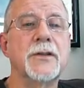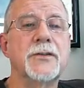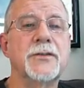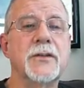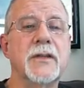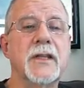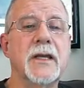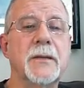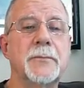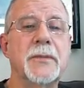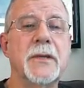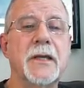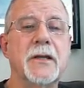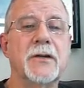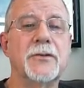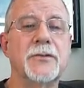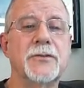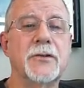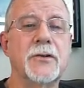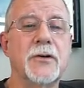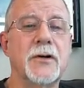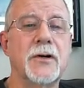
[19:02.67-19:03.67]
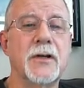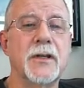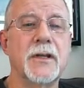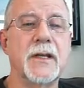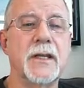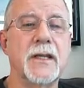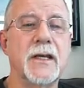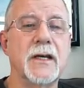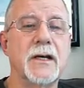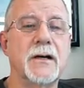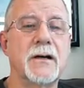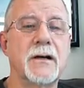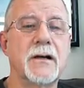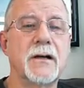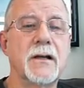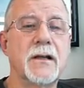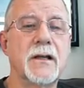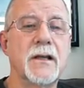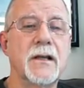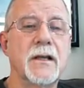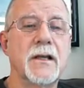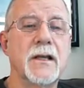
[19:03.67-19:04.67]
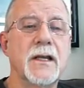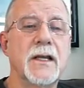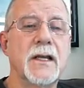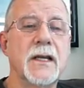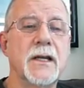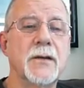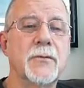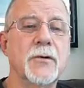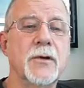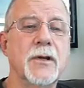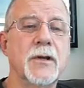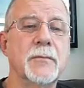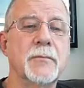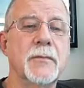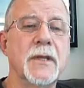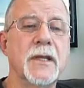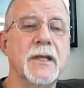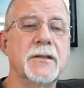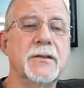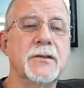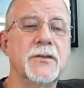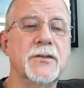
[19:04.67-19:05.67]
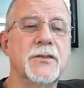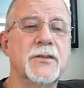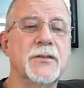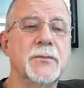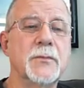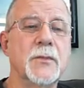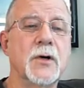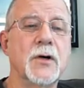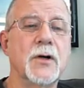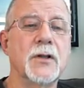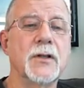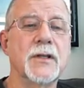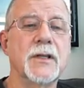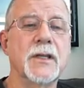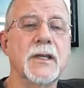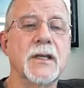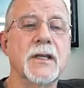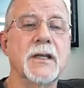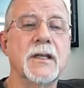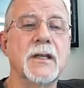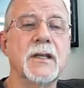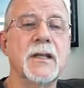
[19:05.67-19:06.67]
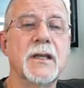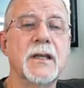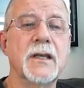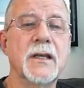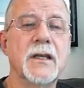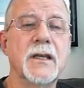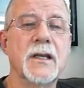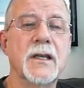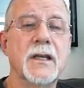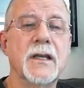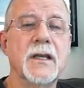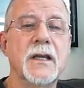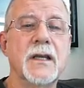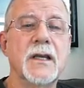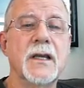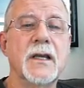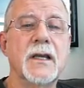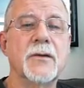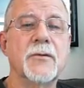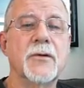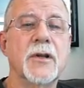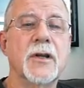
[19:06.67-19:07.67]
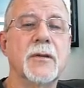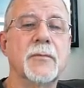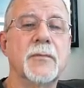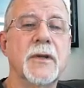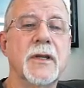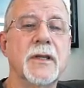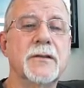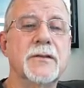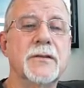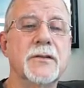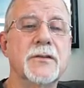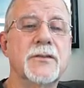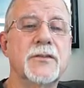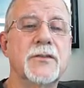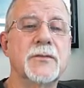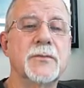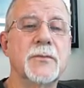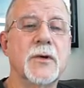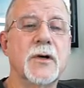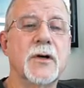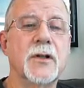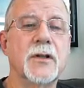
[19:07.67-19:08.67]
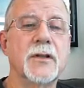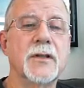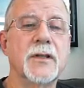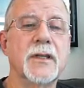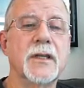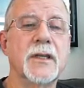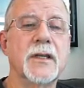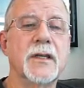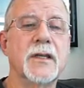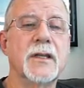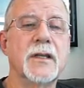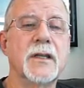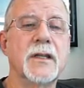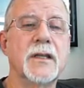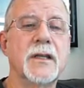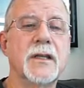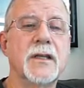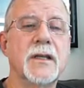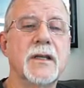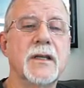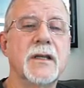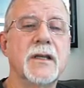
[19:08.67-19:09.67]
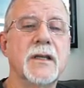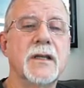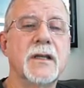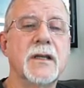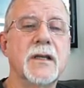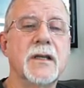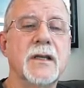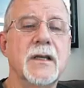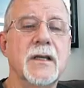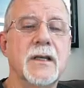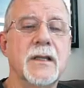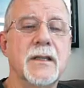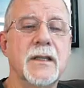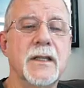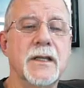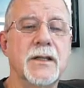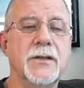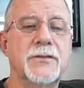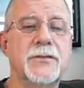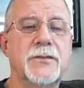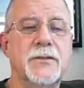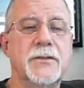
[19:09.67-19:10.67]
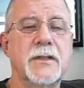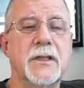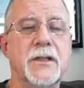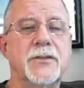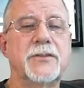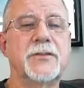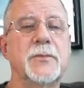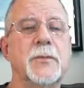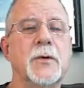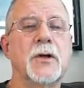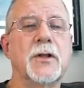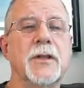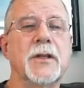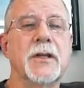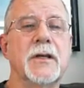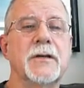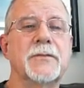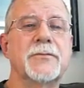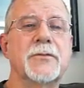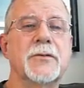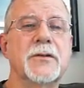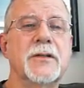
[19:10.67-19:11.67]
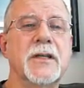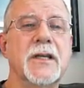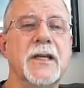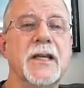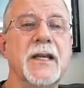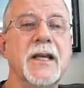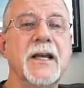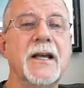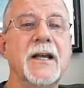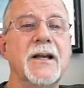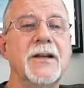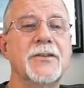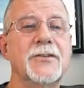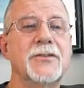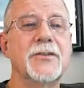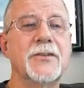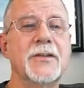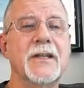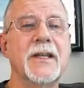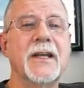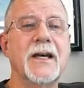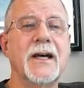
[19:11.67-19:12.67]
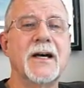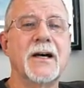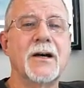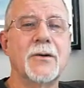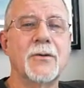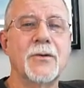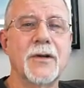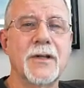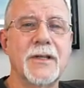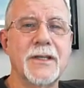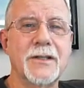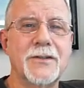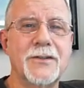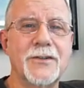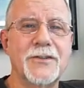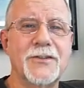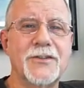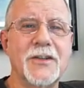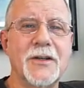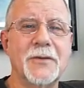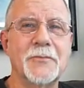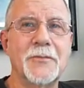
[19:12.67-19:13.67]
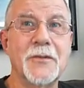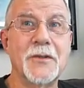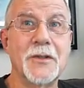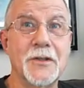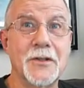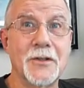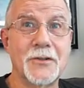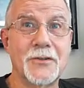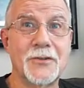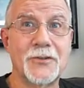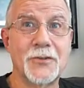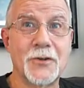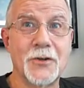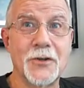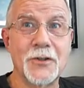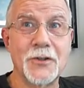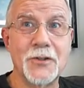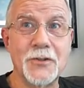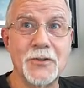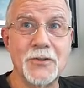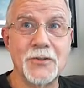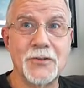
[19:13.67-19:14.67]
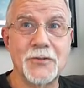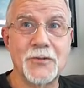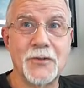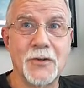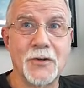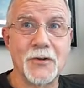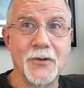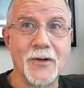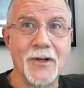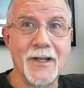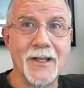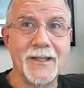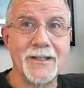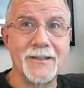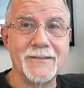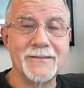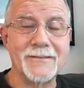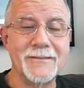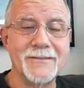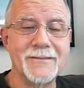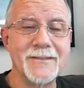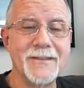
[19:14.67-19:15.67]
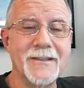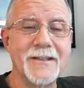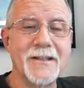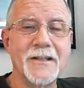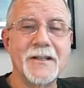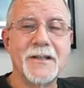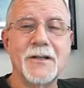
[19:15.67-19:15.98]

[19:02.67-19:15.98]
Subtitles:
Okay, so that panel's gone now. And we're going to make this small again. And we're going to make this small again. That's small enough, okay? So now we're getting something that looks sort of useful, right?